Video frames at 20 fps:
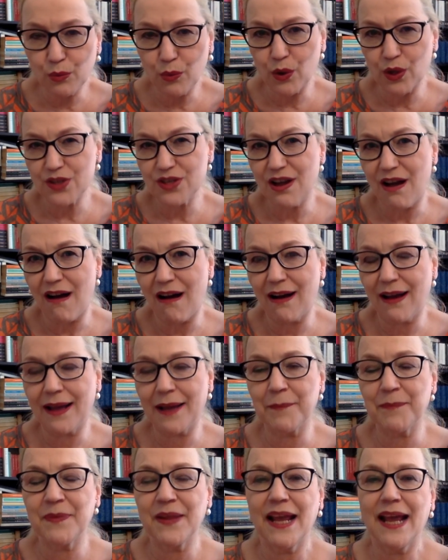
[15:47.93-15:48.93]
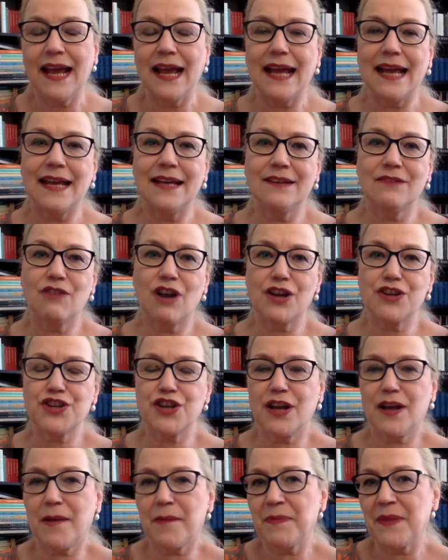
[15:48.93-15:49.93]
War time in
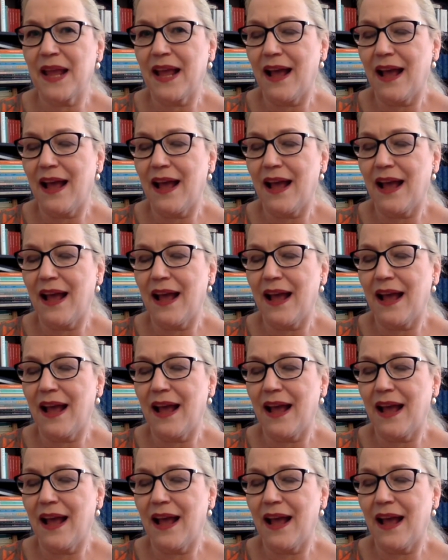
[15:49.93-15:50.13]
Russia.